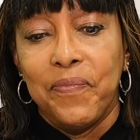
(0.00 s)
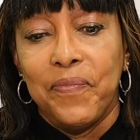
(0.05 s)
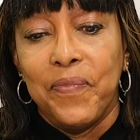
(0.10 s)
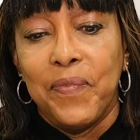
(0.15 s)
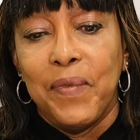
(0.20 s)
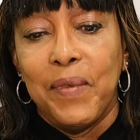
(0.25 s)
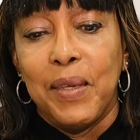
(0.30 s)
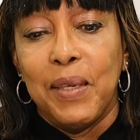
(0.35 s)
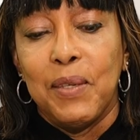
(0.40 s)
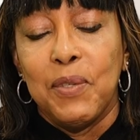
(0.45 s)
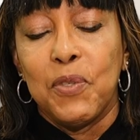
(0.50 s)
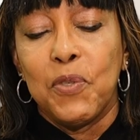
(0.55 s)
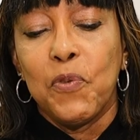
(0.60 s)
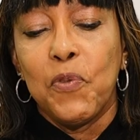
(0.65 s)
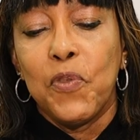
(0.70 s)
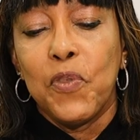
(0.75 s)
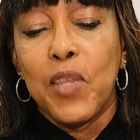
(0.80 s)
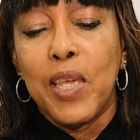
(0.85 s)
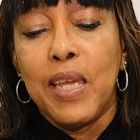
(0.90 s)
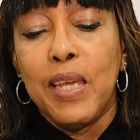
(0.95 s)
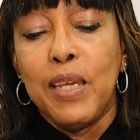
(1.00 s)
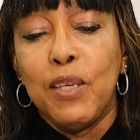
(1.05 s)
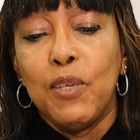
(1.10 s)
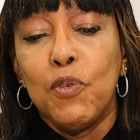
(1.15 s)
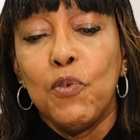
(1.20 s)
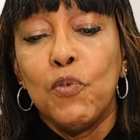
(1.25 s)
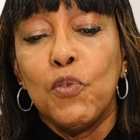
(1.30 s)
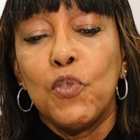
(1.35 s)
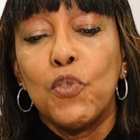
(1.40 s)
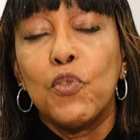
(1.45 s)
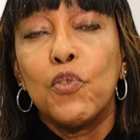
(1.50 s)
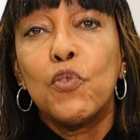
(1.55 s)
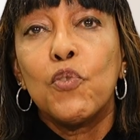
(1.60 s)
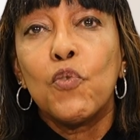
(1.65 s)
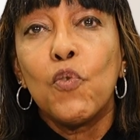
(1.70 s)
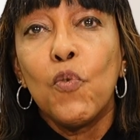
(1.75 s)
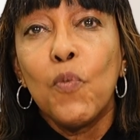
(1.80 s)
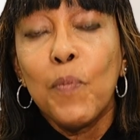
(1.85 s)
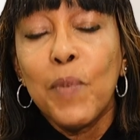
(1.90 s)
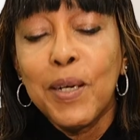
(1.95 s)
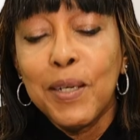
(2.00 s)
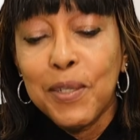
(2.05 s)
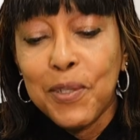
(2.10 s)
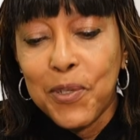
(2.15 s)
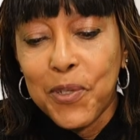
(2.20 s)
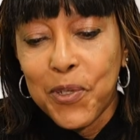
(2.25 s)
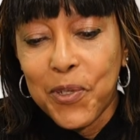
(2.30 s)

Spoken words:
So thank you so much.